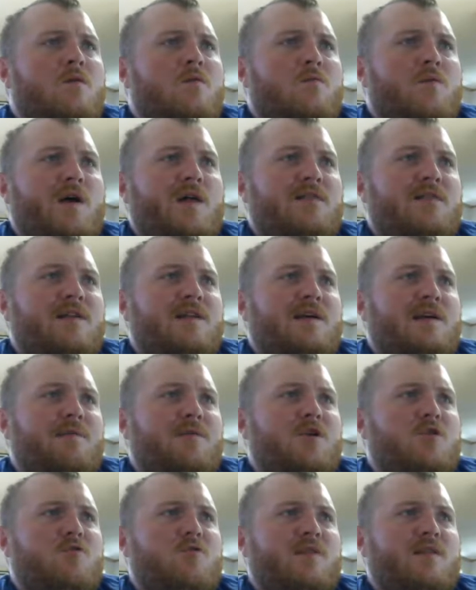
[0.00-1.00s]
Wellington, the
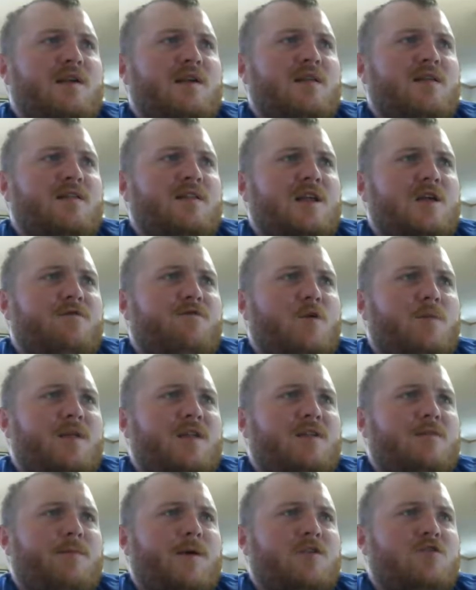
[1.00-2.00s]
governor of New Zealand, set a
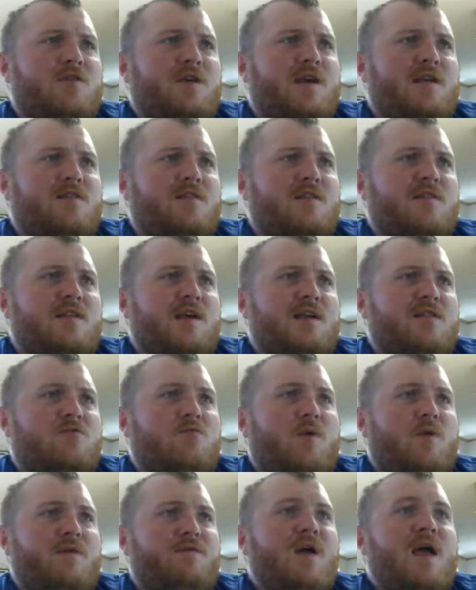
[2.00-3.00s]
formal special council
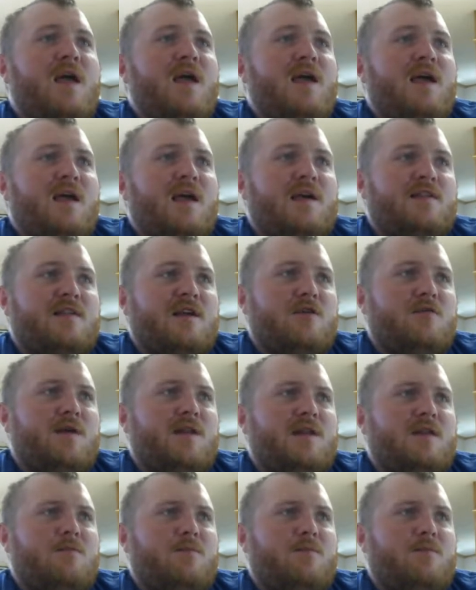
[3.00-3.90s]
tasked with examining the